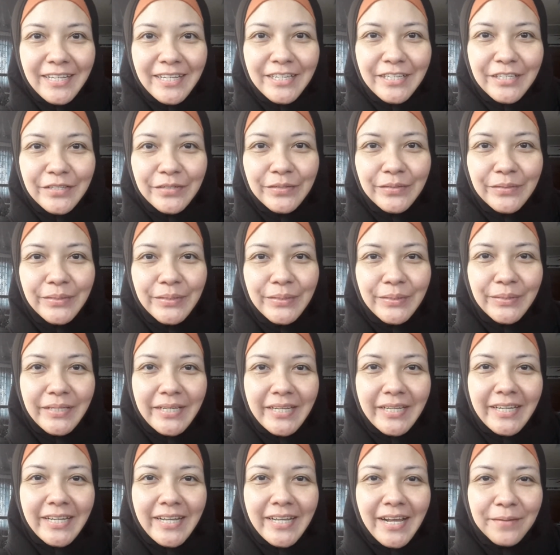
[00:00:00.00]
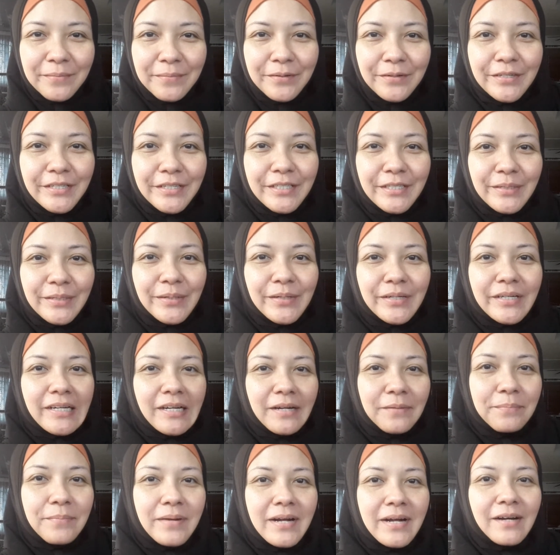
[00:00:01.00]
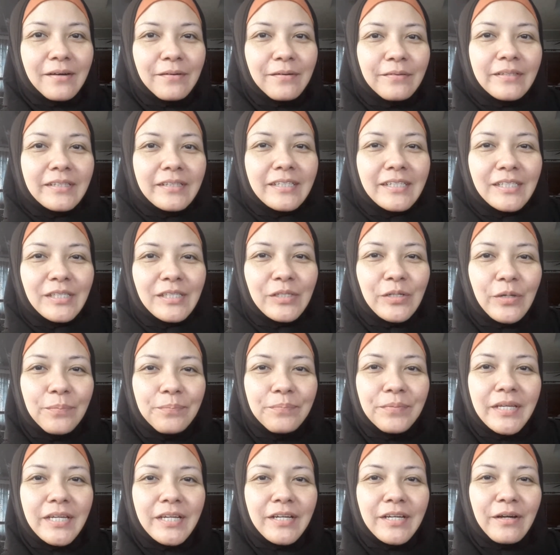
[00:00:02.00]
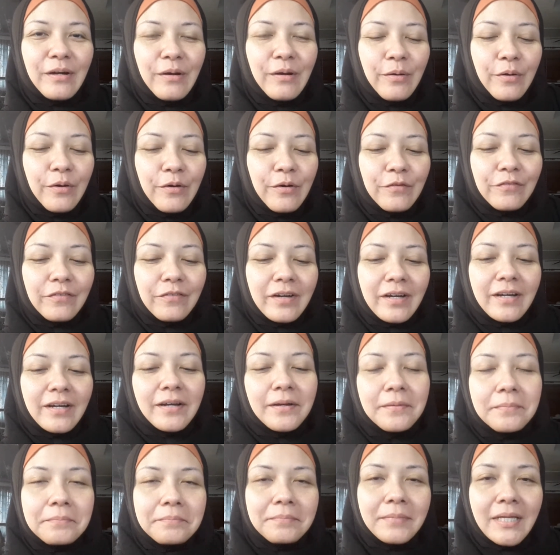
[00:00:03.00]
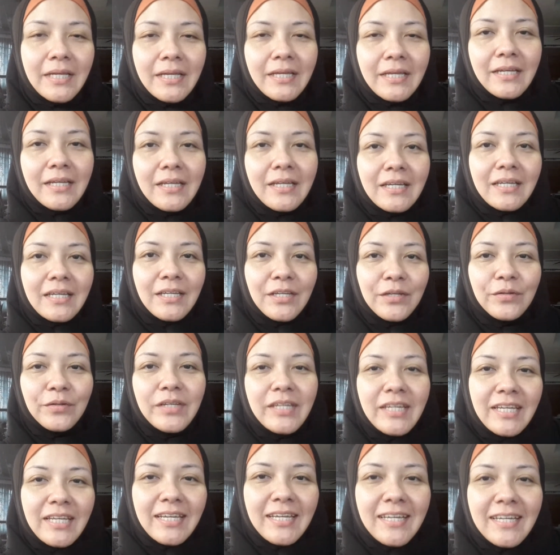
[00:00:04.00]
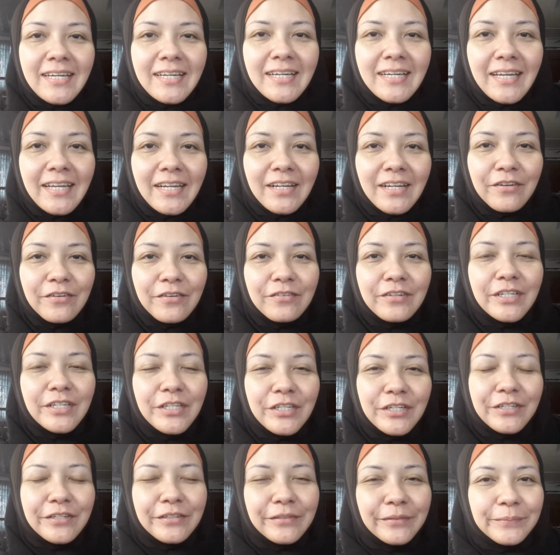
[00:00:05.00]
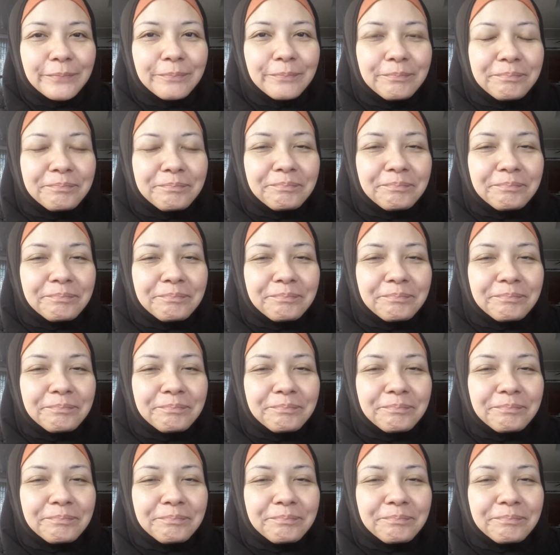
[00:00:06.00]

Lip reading: So today I'm going to talk about the topic of being unique and original,